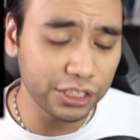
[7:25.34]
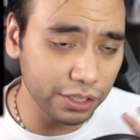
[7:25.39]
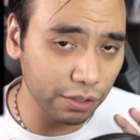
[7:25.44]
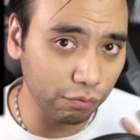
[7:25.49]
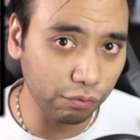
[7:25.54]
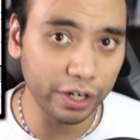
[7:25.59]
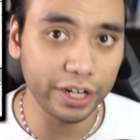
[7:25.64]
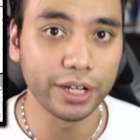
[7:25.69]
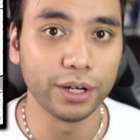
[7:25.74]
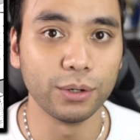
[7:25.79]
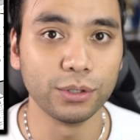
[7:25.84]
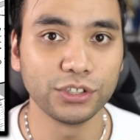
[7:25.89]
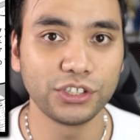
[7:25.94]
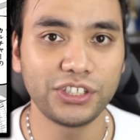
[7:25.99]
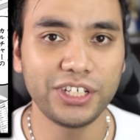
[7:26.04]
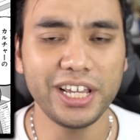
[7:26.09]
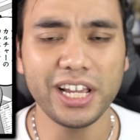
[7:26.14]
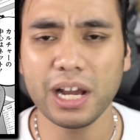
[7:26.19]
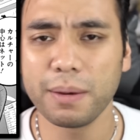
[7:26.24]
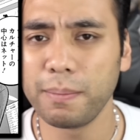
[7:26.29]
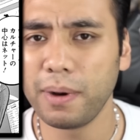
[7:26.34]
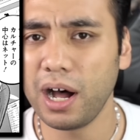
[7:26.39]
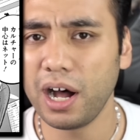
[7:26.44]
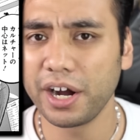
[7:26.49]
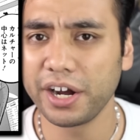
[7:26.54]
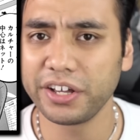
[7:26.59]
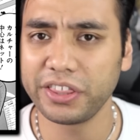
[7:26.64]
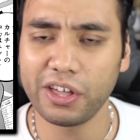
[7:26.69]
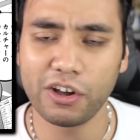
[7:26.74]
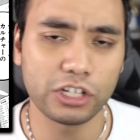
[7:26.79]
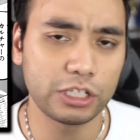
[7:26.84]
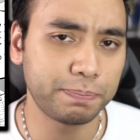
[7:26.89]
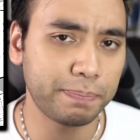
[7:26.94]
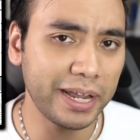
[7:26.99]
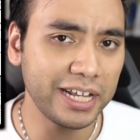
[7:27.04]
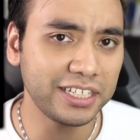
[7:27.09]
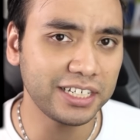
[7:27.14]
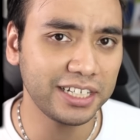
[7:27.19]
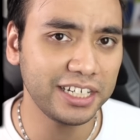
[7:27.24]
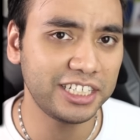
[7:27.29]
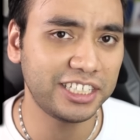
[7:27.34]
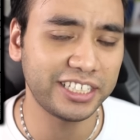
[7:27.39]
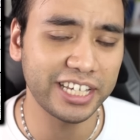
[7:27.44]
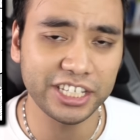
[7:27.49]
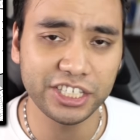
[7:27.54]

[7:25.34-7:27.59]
was surreal seeing a manga that was basically